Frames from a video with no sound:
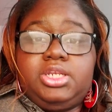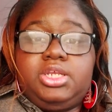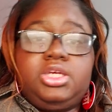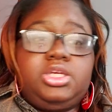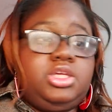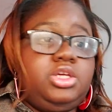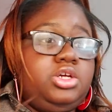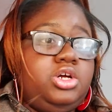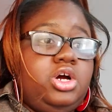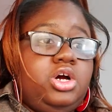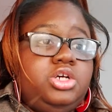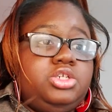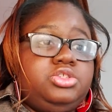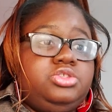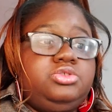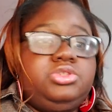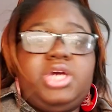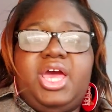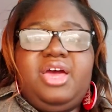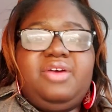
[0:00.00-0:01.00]
It can cause
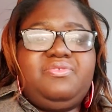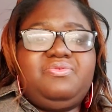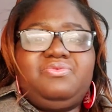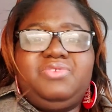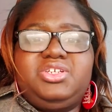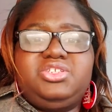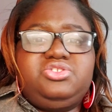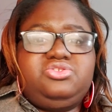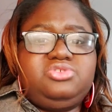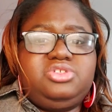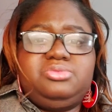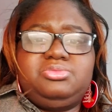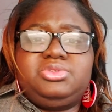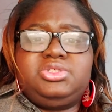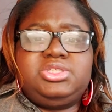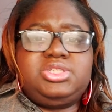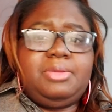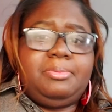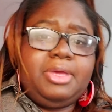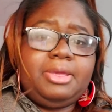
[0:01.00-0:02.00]
you to have extreme
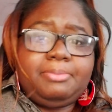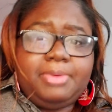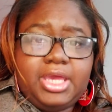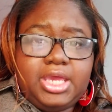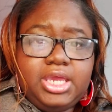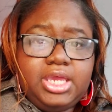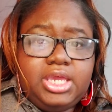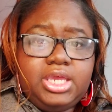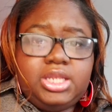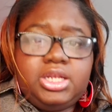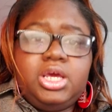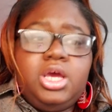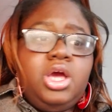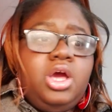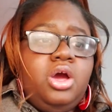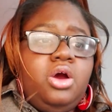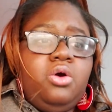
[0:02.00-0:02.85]
stomach pain,